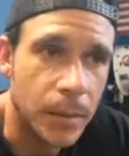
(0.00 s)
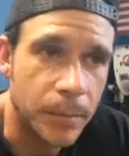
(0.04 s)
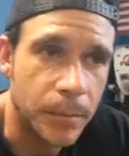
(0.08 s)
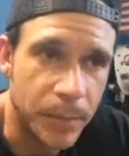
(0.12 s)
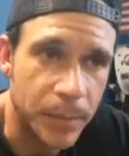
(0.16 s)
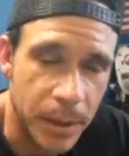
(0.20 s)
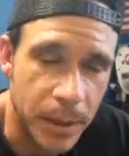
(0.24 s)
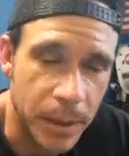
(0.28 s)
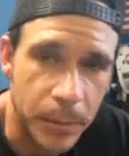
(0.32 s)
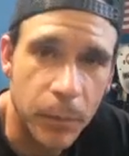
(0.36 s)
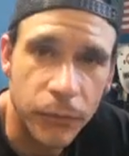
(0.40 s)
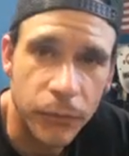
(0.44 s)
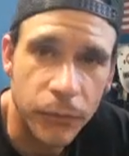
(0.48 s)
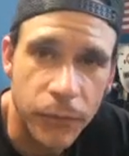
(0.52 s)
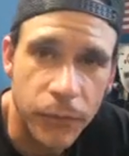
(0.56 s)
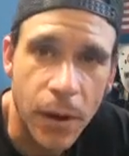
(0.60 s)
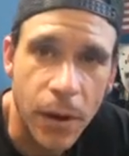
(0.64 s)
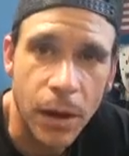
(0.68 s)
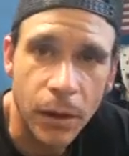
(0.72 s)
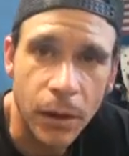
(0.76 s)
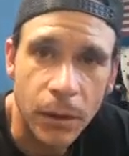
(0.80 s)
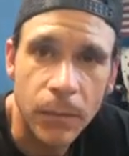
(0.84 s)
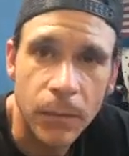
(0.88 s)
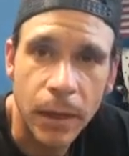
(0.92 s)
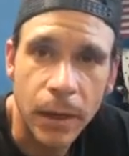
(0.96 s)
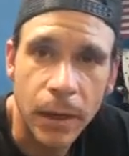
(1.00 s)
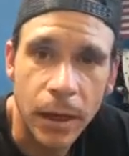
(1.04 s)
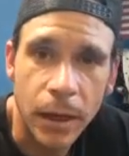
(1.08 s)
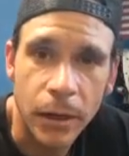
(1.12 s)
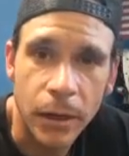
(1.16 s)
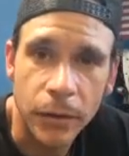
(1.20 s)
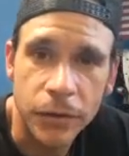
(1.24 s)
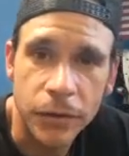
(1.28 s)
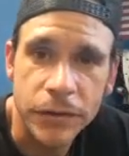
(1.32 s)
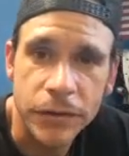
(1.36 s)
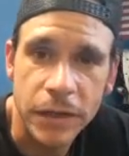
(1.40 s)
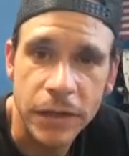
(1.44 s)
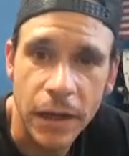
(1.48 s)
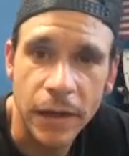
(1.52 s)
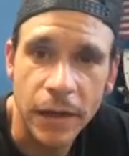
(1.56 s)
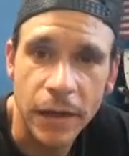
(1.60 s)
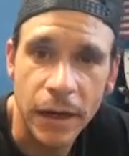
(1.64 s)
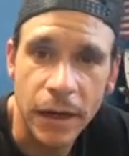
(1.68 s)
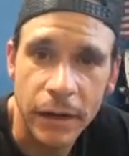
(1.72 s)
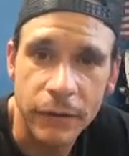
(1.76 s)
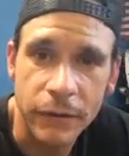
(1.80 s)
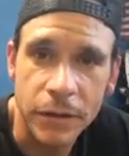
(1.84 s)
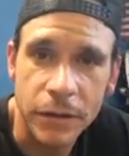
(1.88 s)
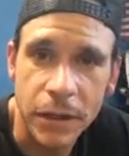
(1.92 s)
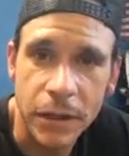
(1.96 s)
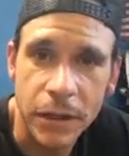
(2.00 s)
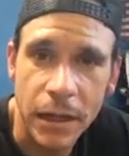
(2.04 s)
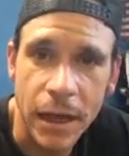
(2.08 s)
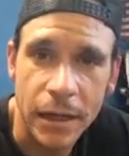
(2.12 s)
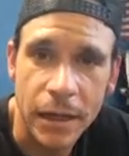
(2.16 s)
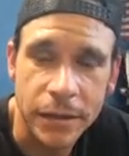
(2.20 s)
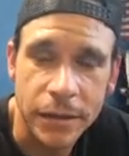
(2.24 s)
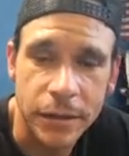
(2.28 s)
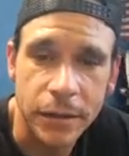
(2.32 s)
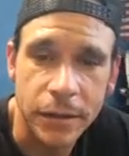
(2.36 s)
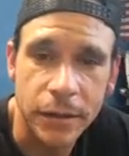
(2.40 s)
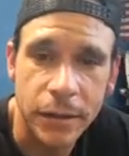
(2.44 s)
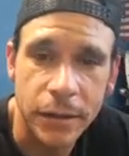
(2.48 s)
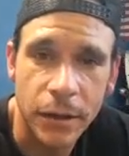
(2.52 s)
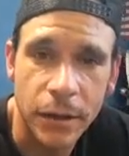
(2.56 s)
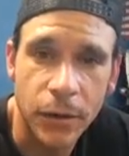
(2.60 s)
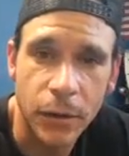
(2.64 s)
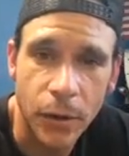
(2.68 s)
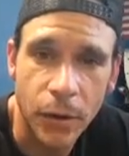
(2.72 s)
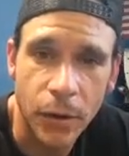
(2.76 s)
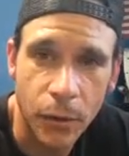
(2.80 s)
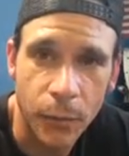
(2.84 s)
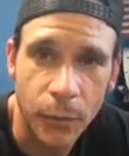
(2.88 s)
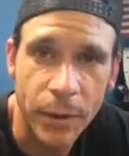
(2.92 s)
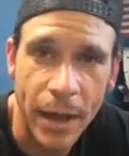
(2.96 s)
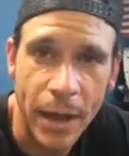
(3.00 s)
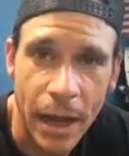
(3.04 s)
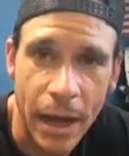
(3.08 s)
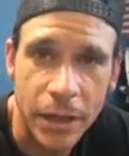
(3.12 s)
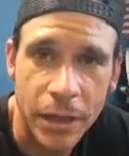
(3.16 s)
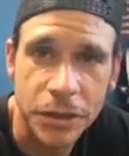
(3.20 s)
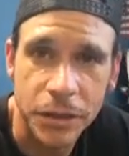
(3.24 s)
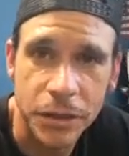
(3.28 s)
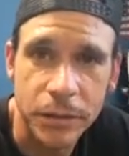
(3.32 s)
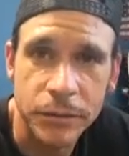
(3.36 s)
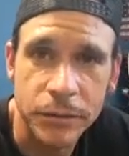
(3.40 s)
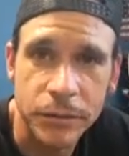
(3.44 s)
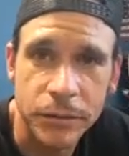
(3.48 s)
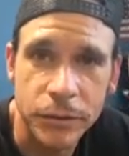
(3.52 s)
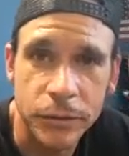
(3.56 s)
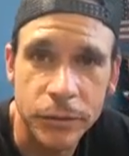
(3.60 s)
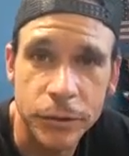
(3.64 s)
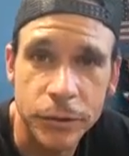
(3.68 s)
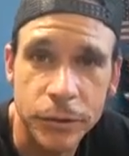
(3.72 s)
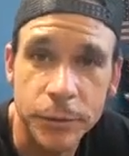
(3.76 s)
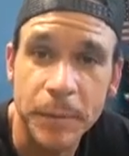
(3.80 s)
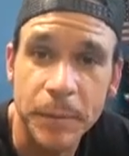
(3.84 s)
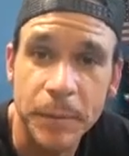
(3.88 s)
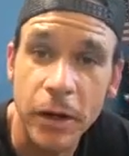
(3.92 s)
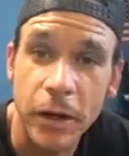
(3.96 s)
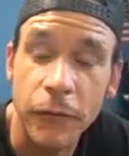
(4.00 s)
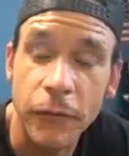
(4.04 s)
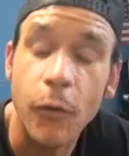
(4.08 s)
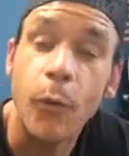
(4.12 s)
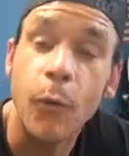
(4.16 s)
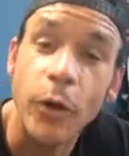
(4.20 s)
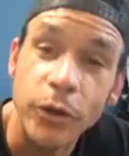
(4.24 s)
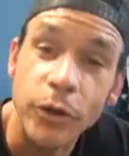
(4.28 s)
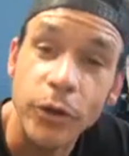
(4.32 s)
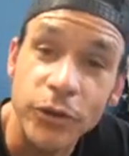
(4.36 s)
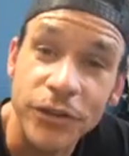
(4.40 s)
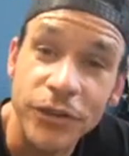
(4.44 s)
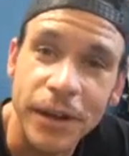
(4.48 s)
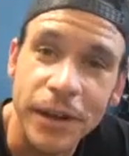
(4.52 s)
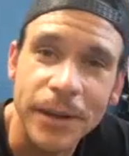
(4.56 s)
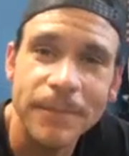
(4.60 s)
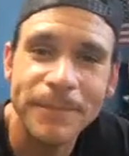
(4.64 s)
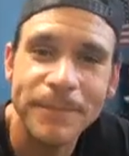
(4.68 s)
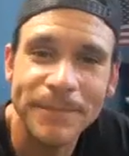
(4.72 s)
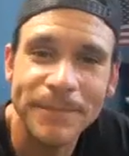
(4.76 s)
People will follow and understand that everything has a reaction. So just be careful what you say.